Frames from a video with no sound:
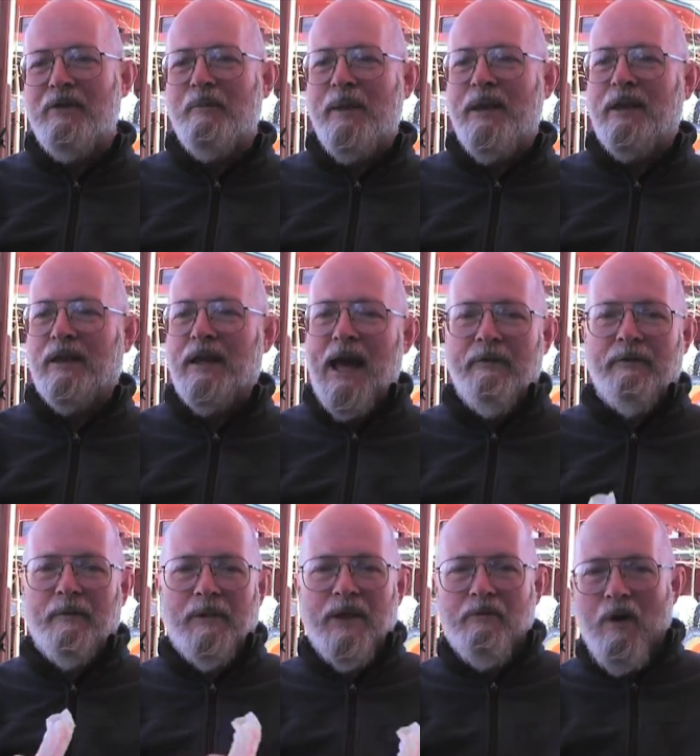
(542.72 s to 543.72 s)
either be
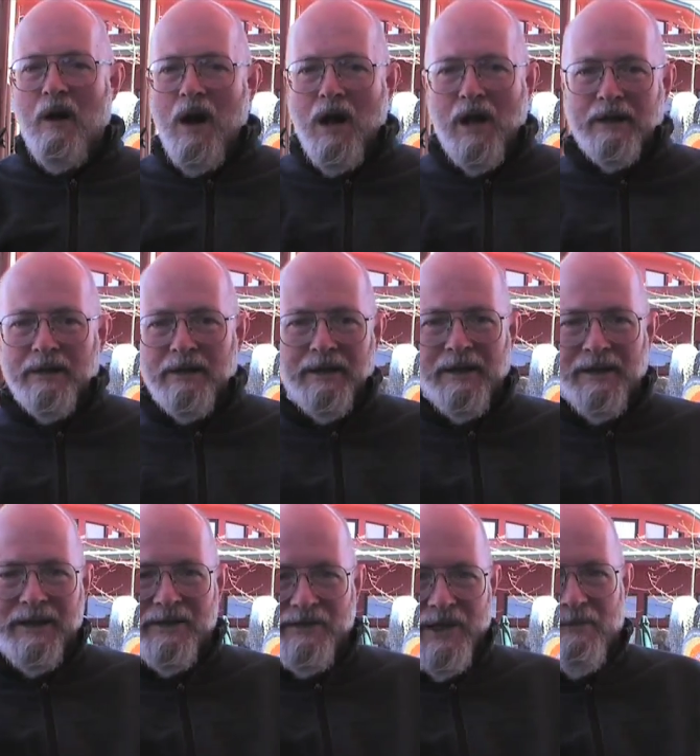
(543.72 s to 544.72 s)
laughably wrong
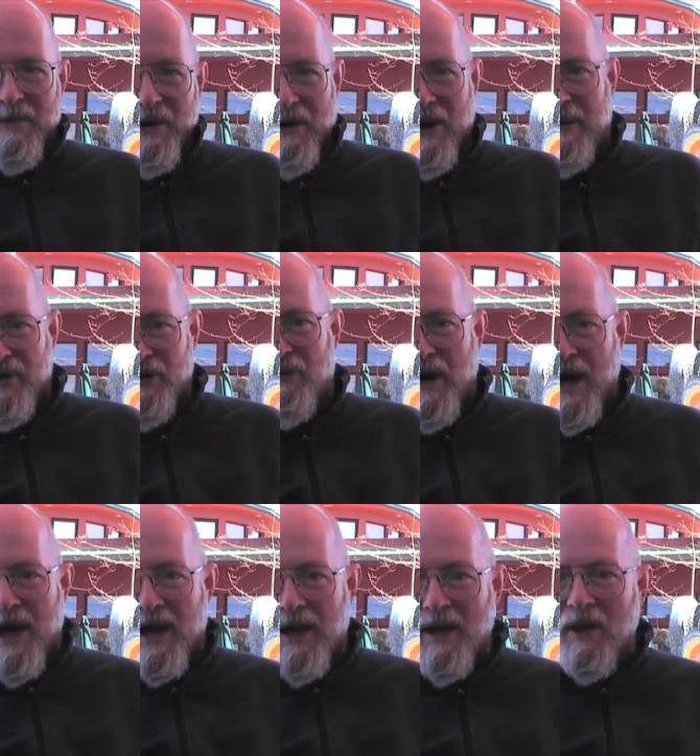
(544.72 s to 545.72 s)
in some enormous
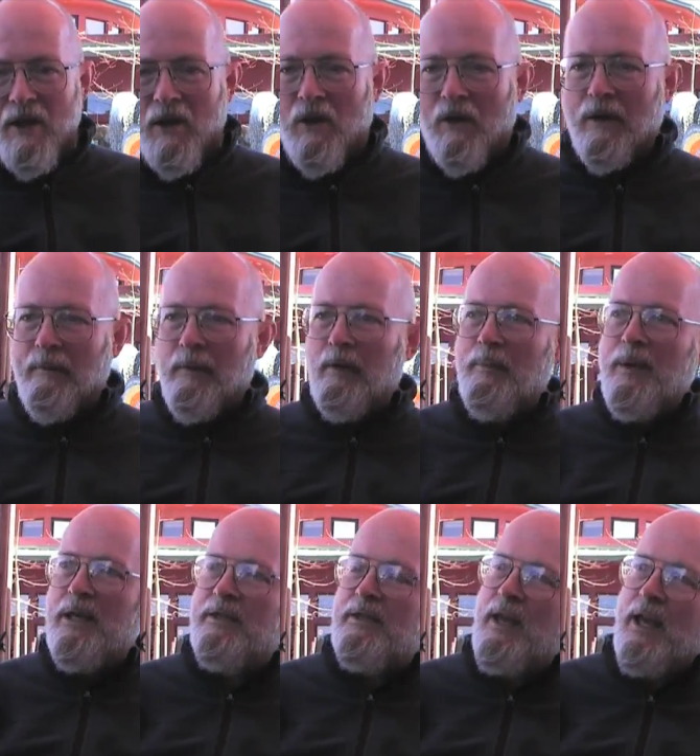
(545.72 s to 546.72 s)
way, or it'll
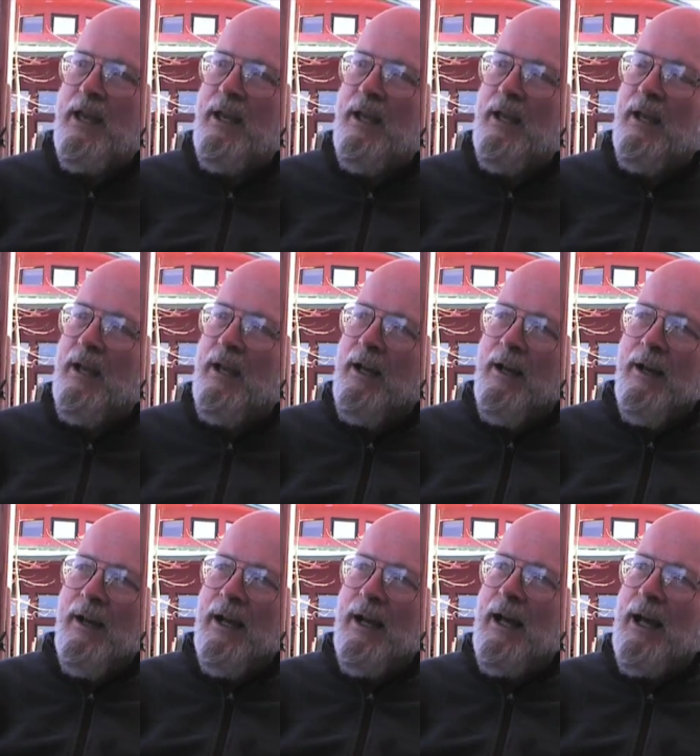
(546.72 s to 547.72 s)
be, say,
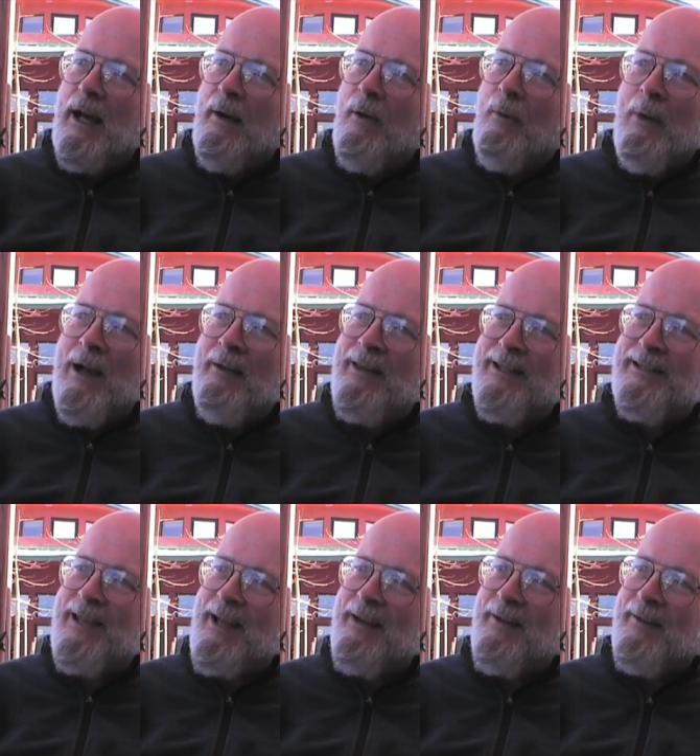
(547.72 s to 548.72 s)
why are they
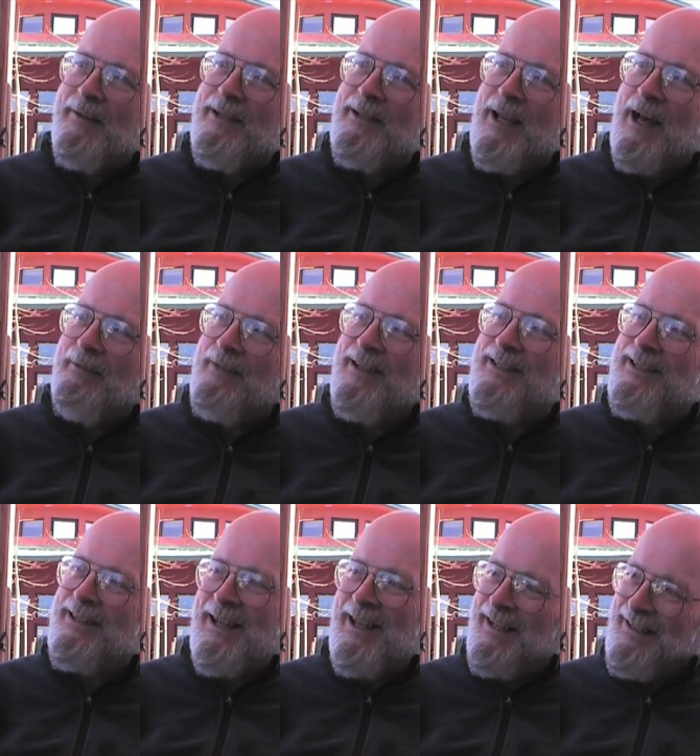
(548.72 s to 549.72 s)
saying all these
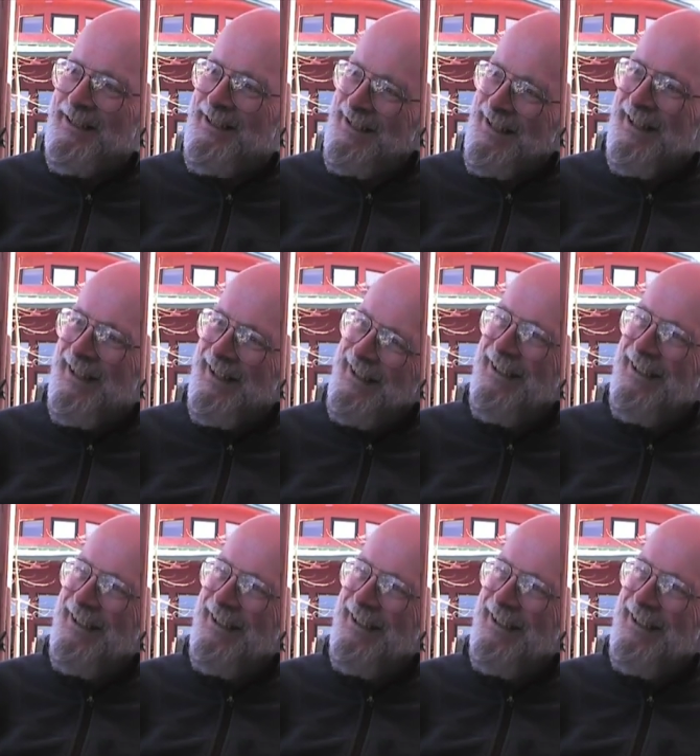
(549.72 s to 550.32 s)
obvious things?